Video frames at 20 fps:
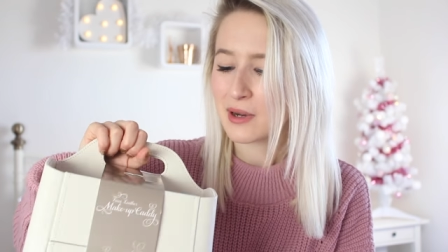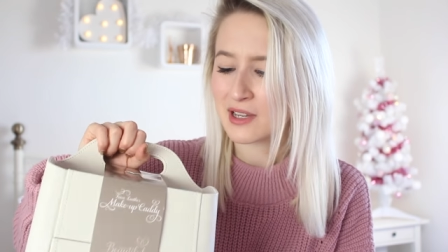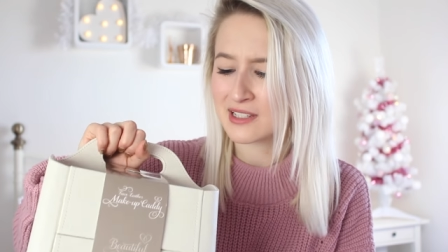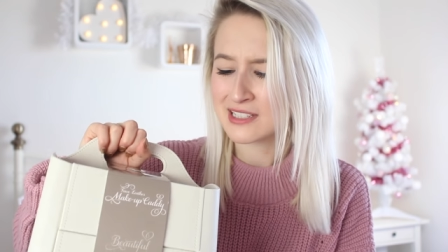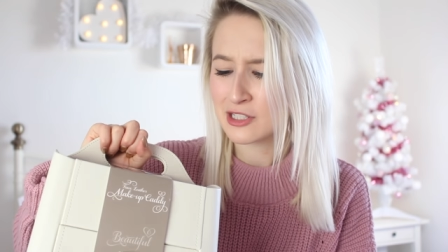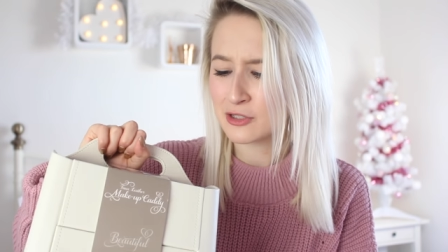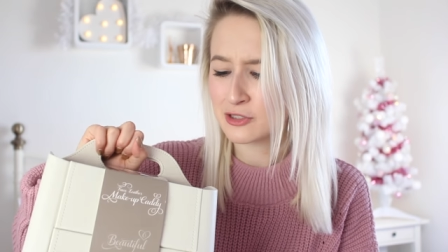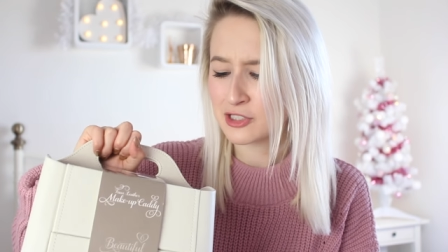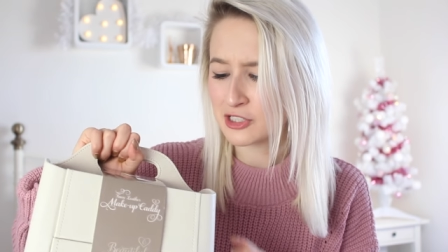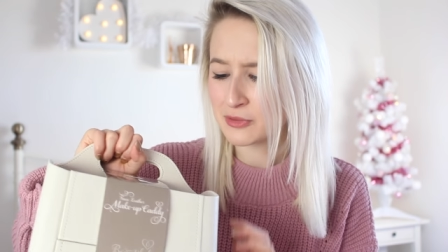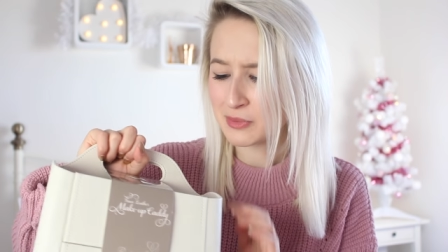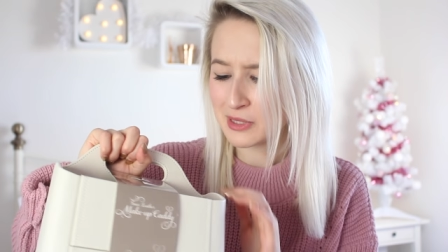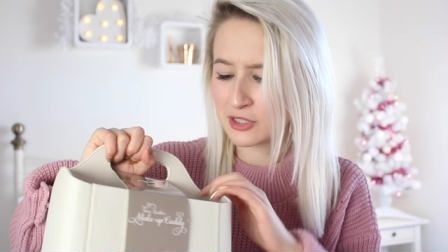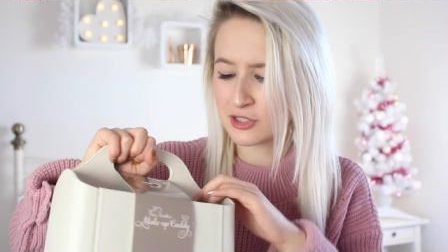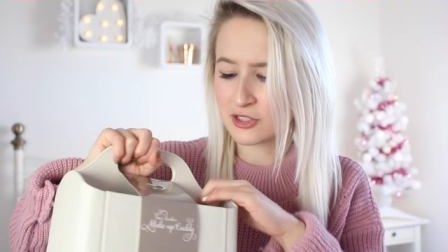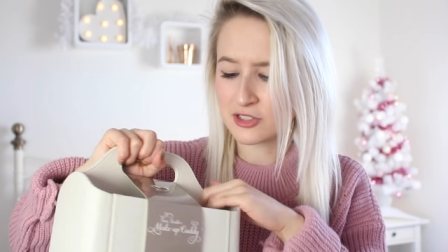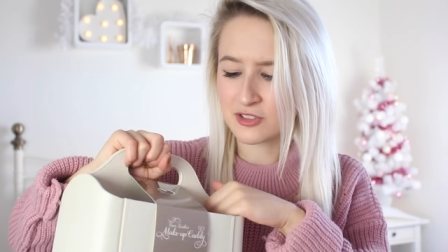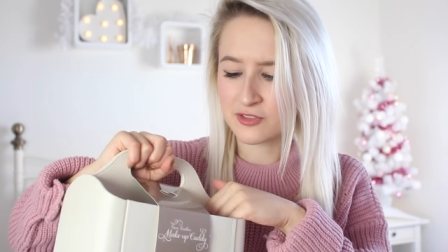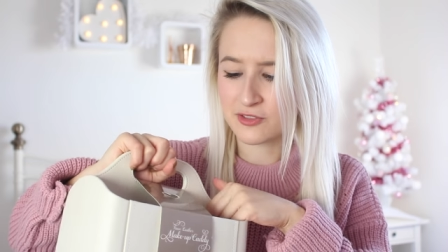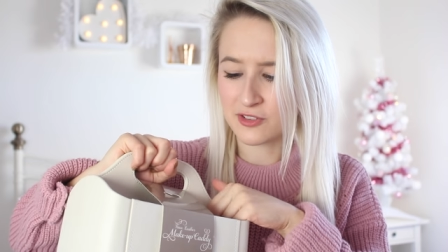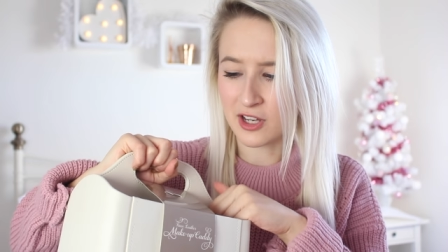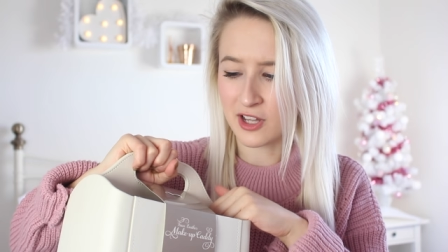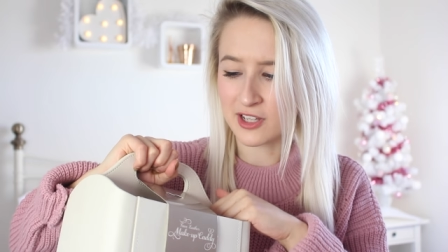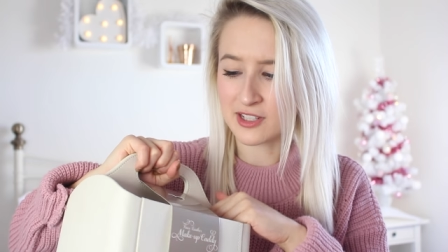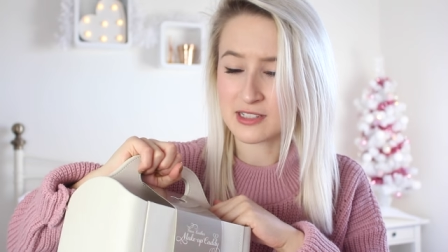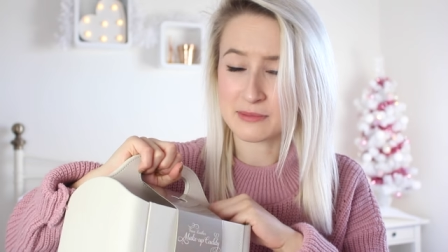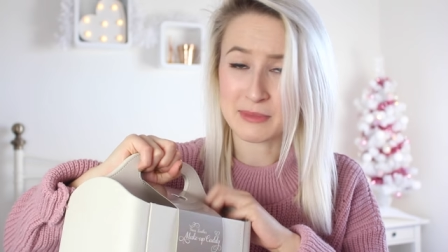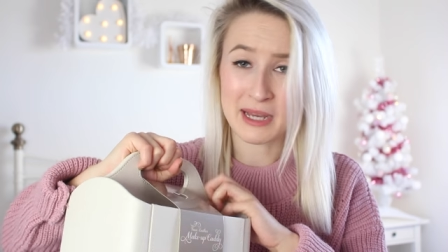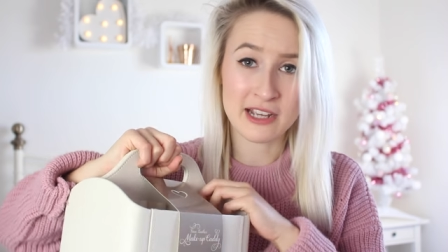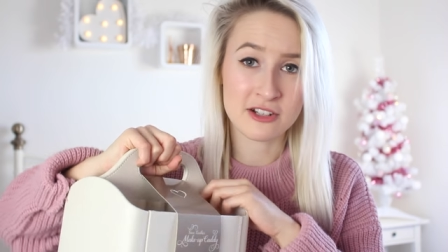Plus it will just be good for
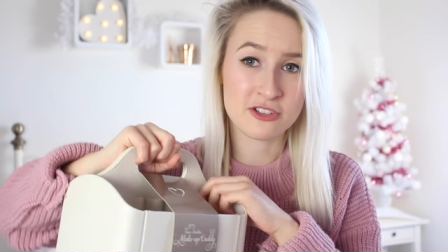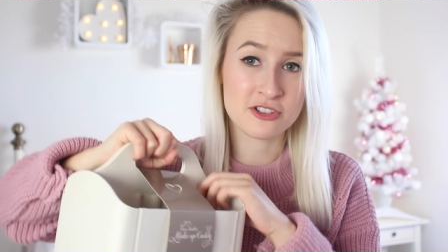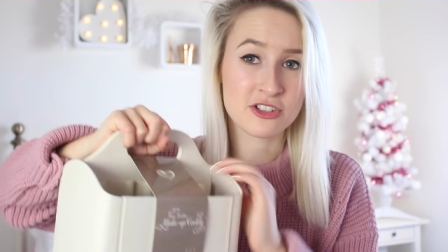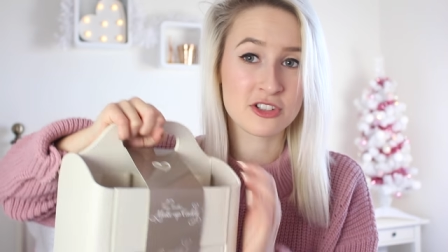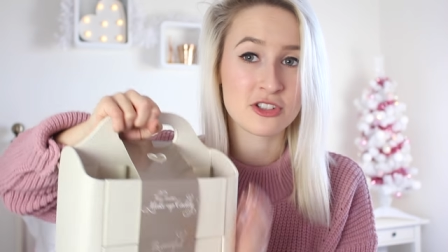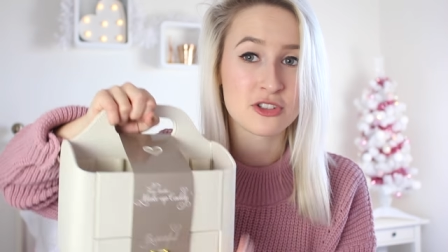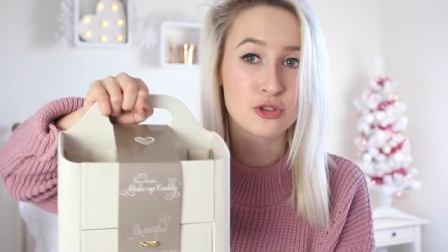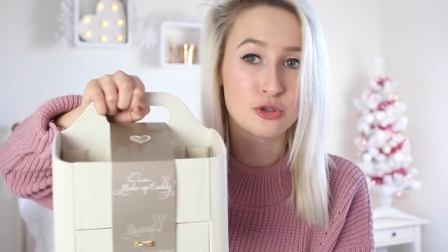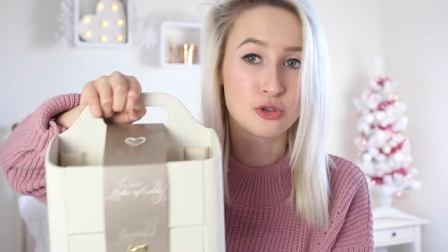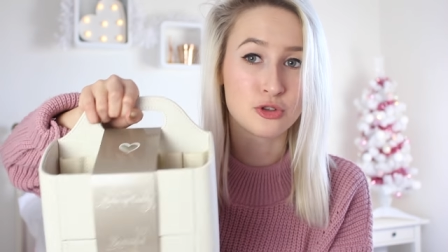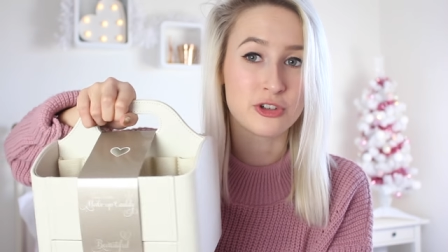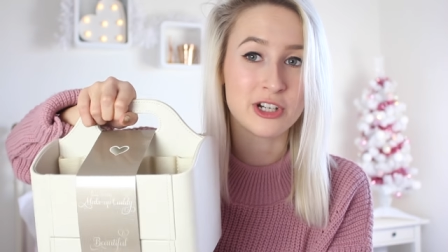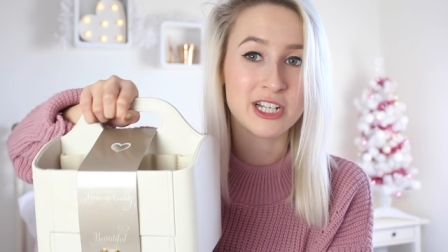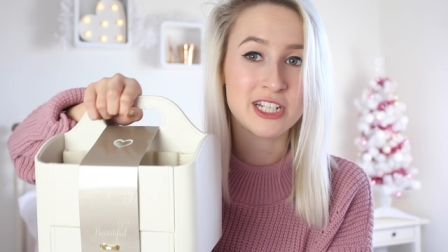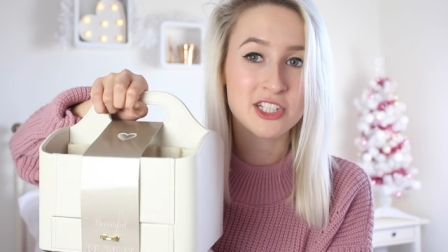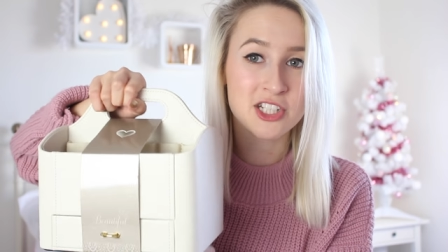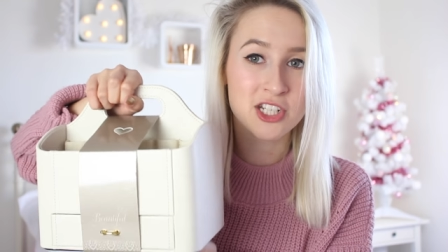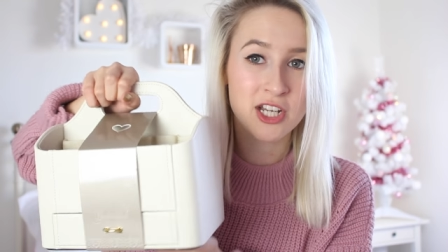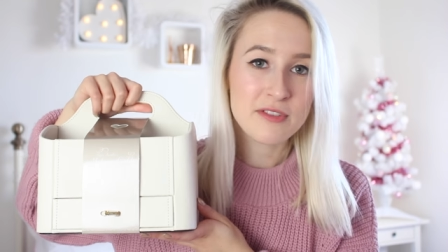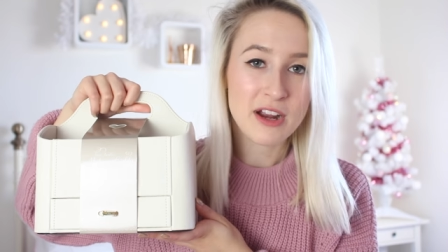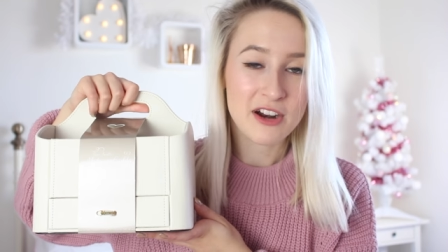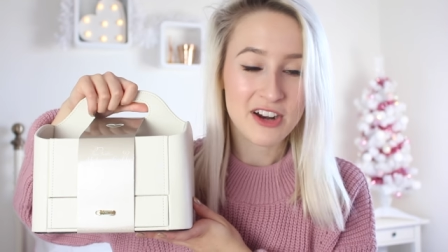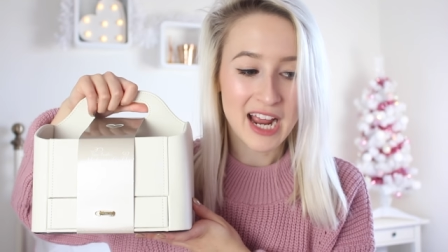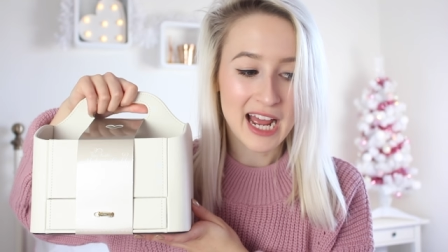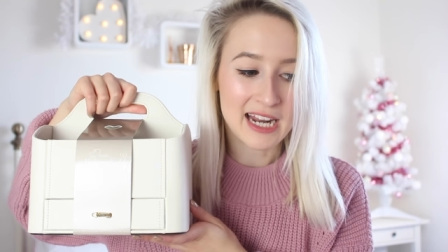like some extra storage. Very